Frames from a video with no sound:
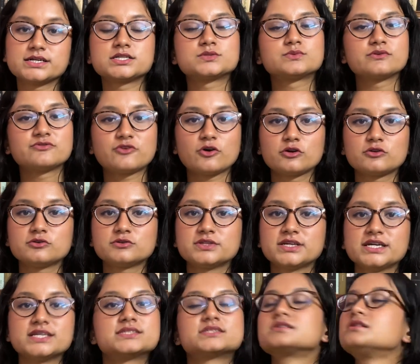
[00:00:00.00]
Girls, we follow
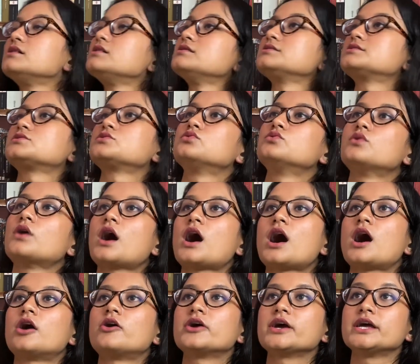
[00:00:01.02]
these girls who
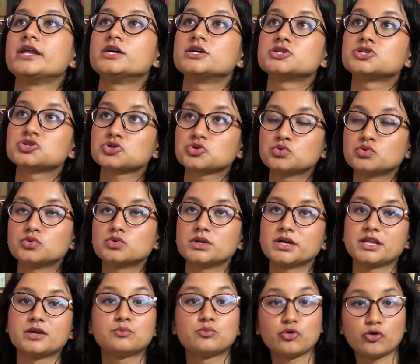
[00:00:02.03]
are in a school,
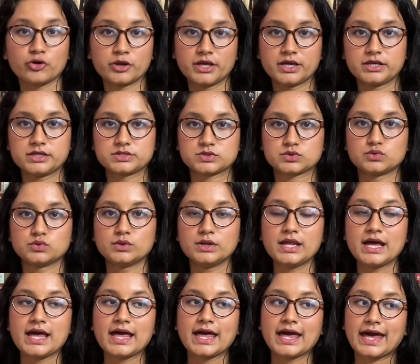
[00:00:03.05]
in a boarding
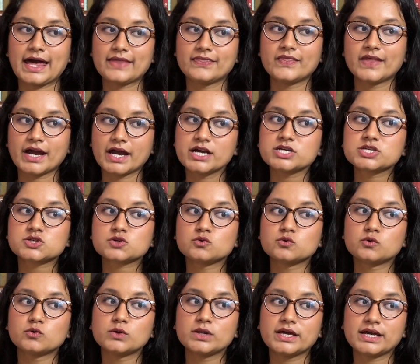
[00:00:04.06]
school, and their
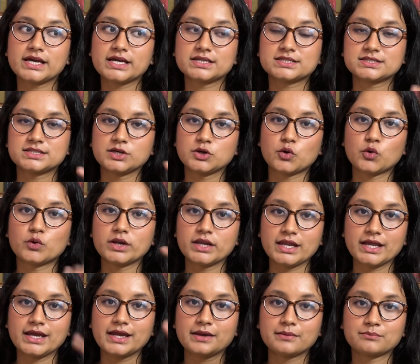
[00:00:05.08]
school is the
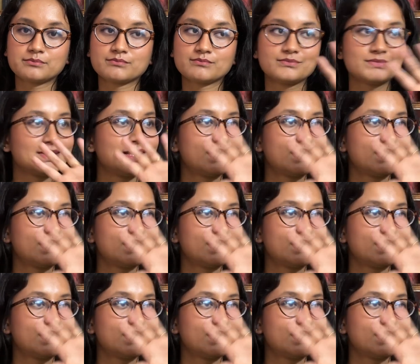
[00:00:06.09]
only